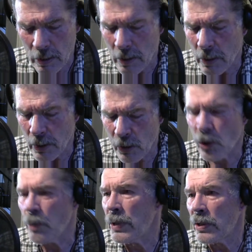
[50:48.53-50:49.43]
The
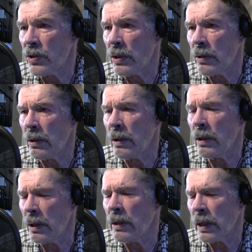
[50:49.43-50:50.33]
group
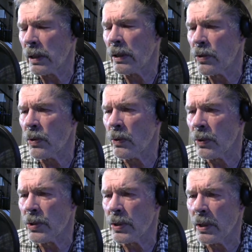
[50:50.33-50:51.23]
that
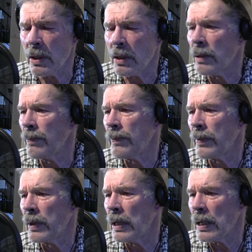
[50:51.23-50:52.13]
controls the
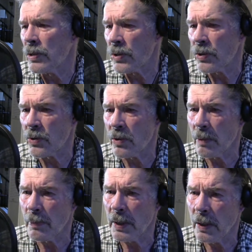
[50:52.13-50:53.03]
Gaza Strip
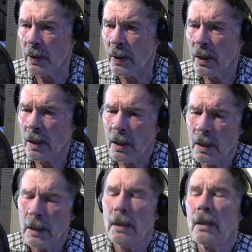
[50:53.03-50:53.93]
now.
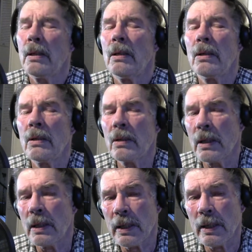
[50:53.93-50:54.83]
Oh
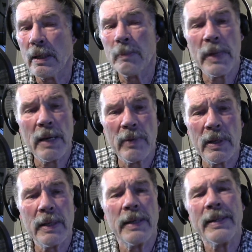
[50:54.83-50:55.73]
God,
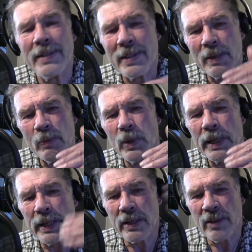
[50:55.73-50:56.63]
see, when I
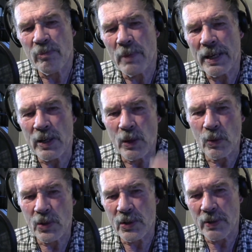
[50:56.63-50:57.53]
get off my
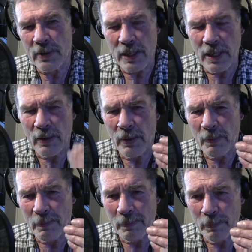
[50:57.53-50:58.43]
notes that I
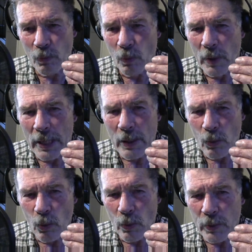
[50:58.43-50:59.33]

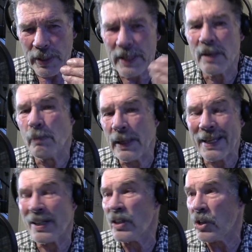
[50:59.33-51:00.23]
didn't plan
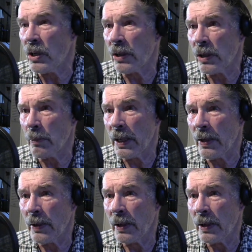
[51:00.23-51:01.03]
on talking about,